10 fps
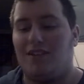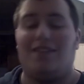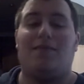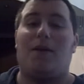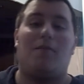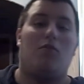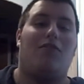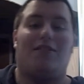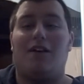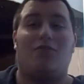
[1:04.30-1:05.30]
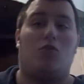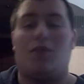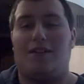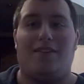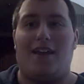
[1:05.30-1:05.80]
anticipated movies of
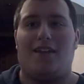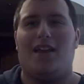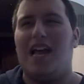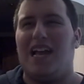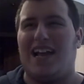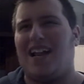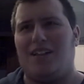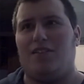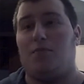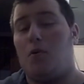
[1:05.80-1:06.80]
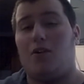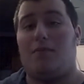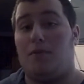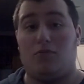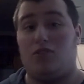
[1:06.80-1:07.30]
2010. Kind of
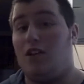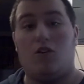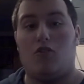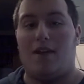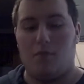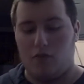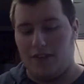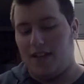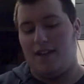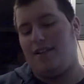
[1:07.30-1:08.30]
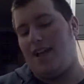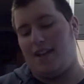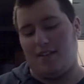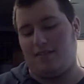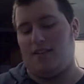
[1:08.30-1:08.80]
disappointing, but was still a great movie. That
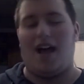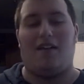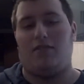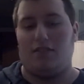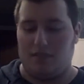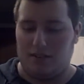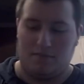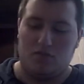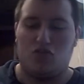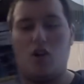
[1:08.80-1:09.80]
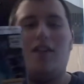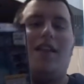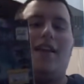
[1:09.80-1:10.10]
is, obviously, Tron